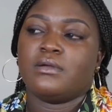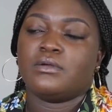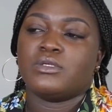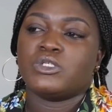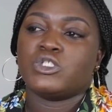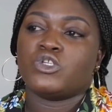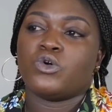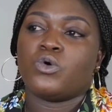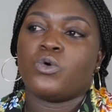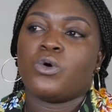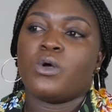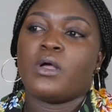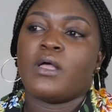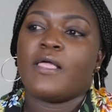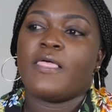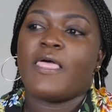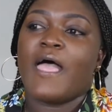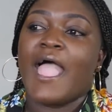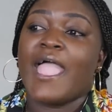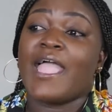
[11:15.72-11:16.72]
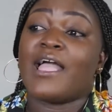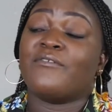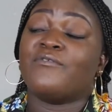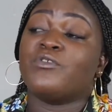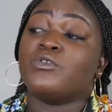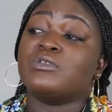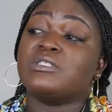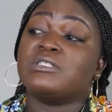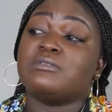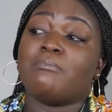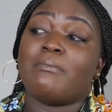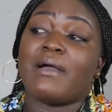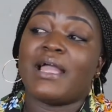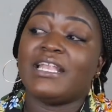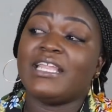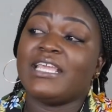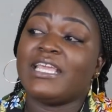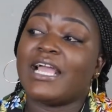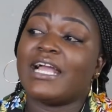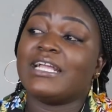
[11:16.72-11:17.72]
So I have used
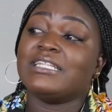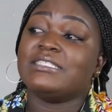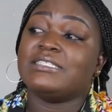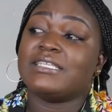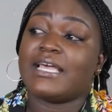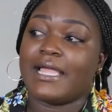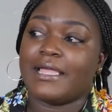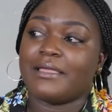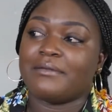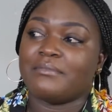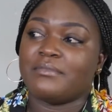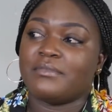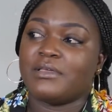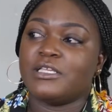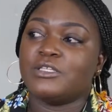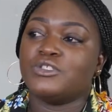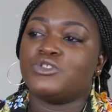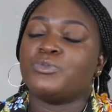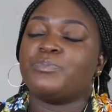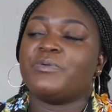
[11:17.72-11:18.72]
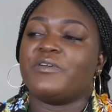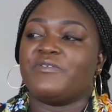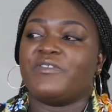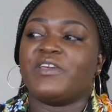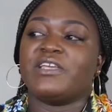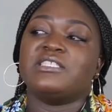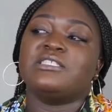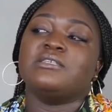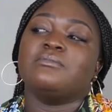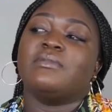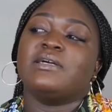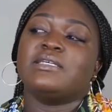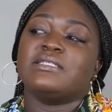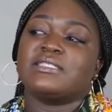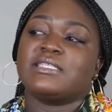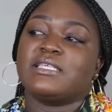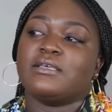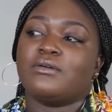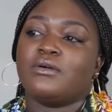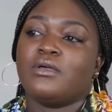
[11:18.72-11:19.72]
money and time into perfecting my
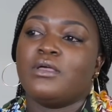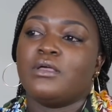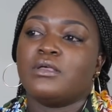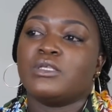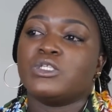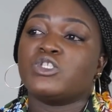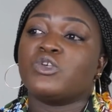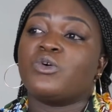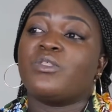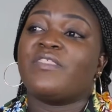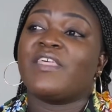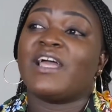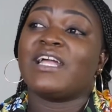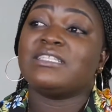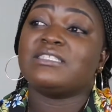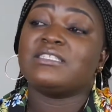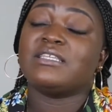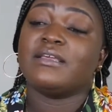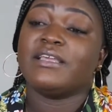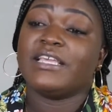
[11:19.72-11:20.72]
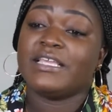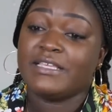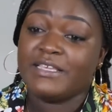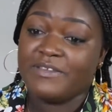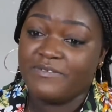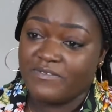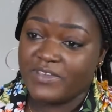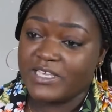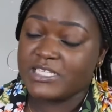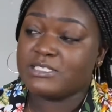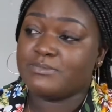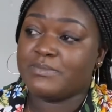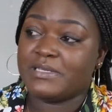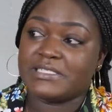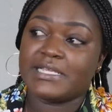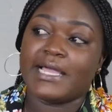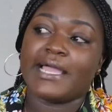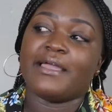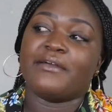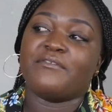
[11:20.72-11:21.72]
skill. So that
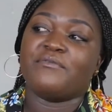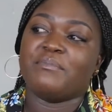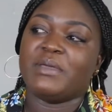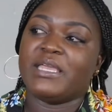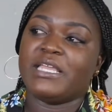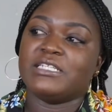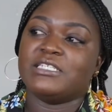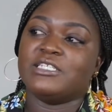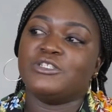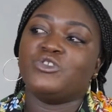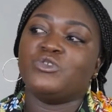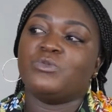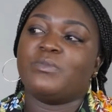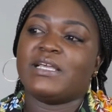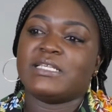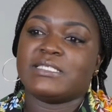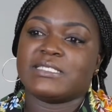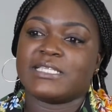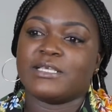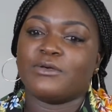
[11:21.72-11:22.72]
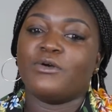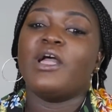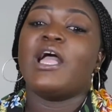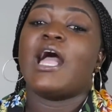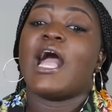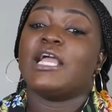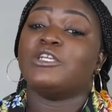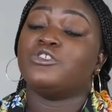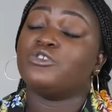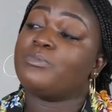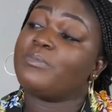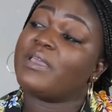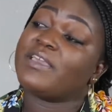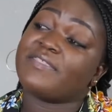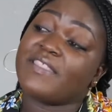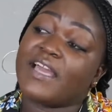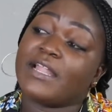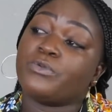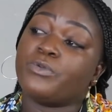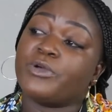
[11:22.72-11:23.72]
investment I have made into my skill, I should make
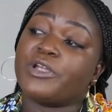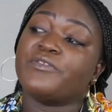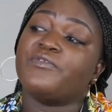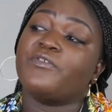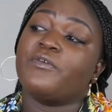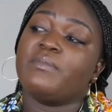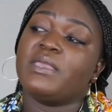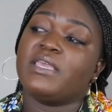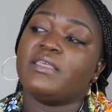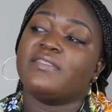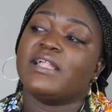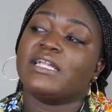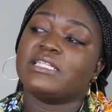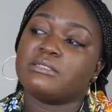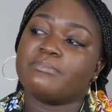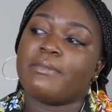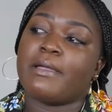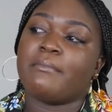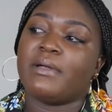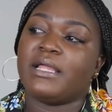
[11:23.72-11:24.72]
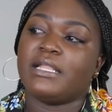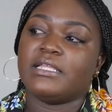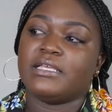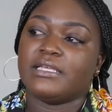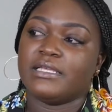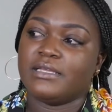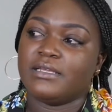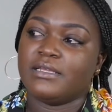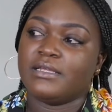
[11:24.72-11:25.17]
that work for me. That's my money.